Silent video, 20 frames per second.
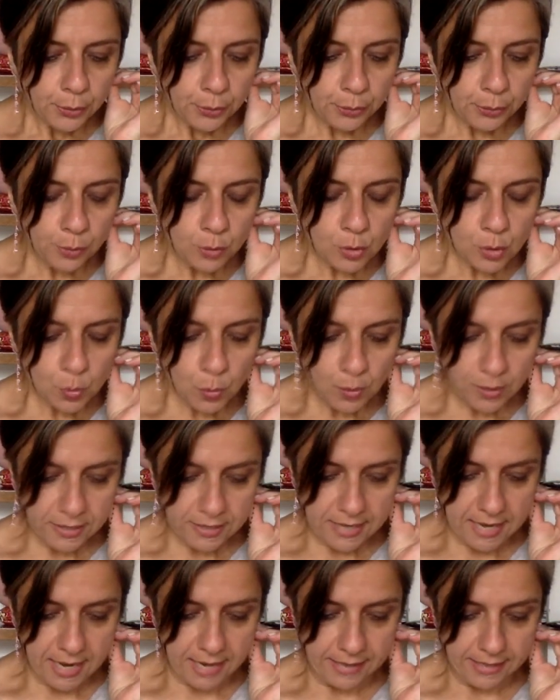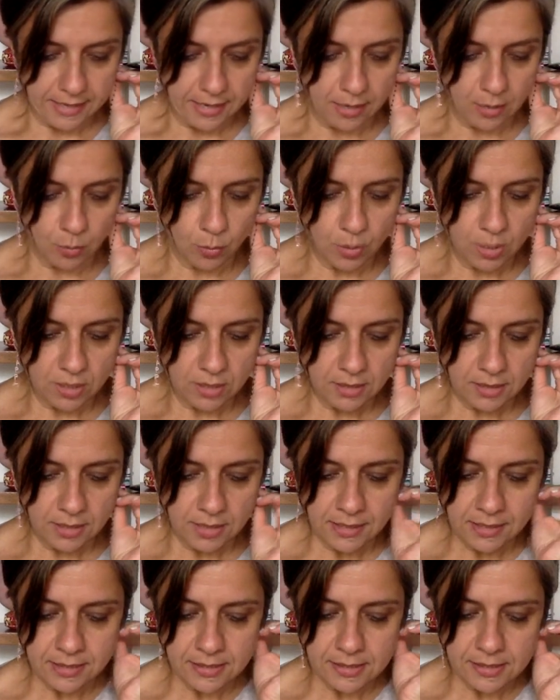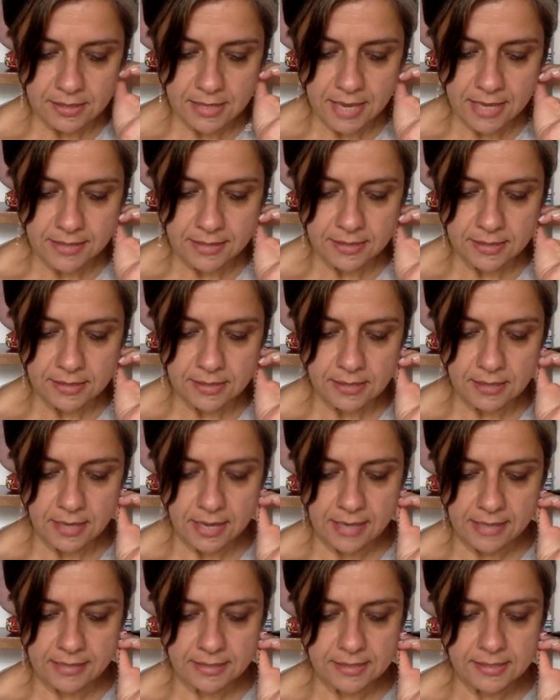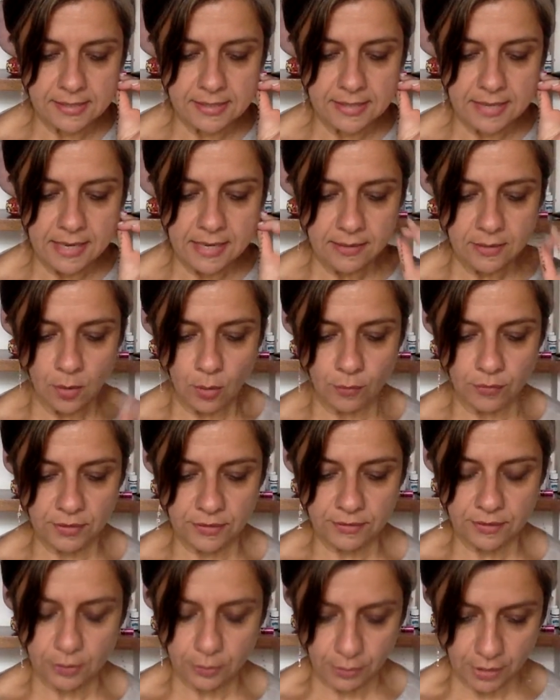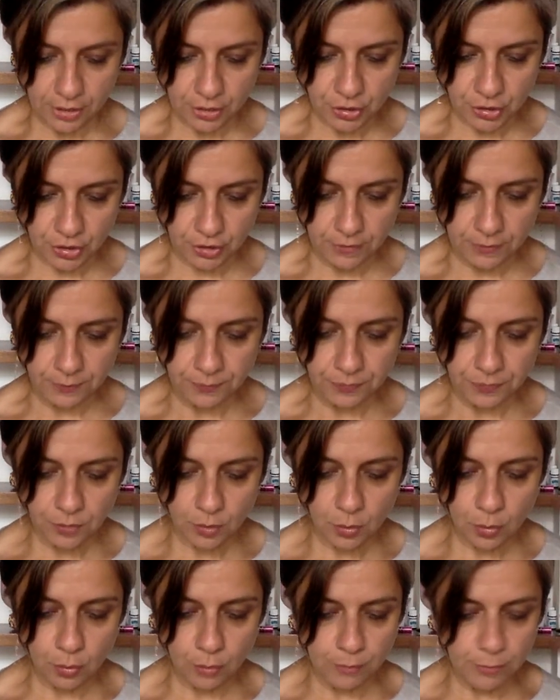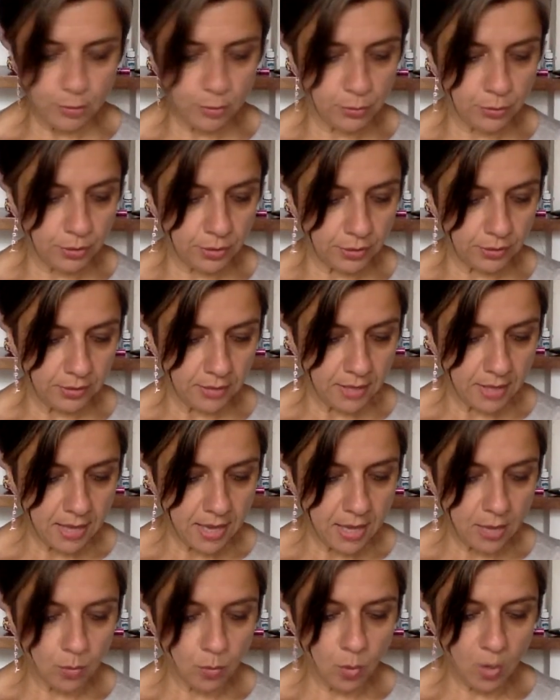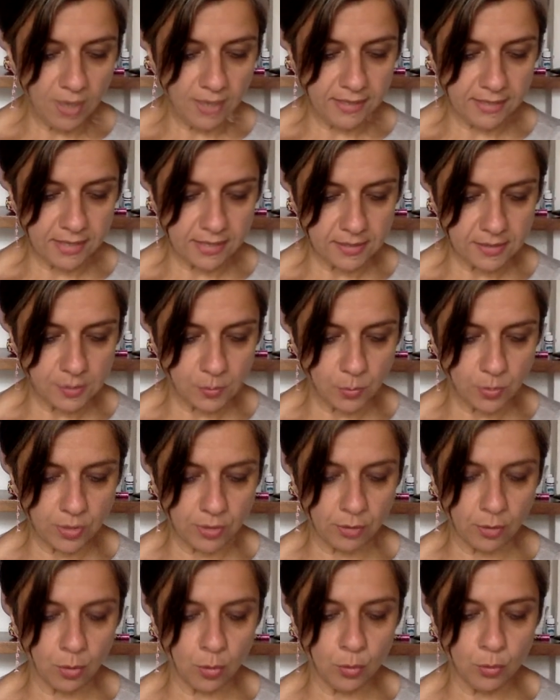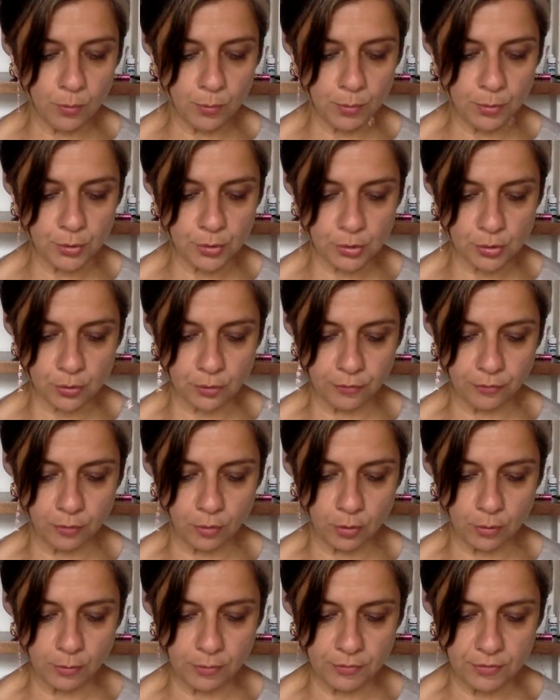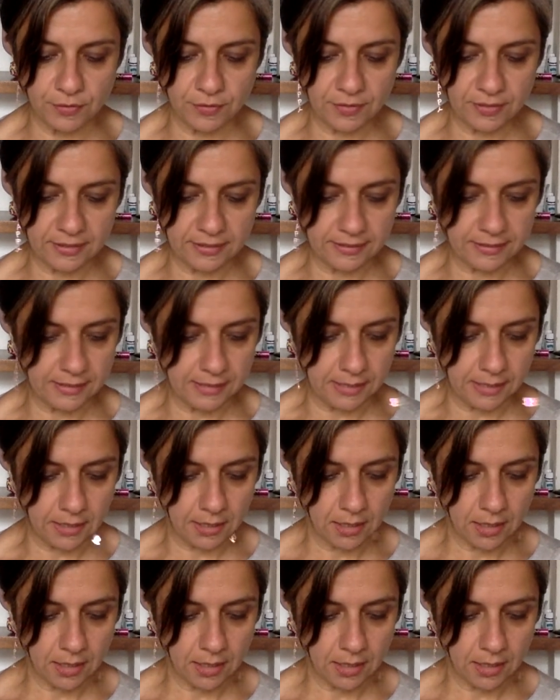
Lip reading: Through svādhyāya, we attain a sense and a state of integration, communion, and oneness with our own personal form of divinity.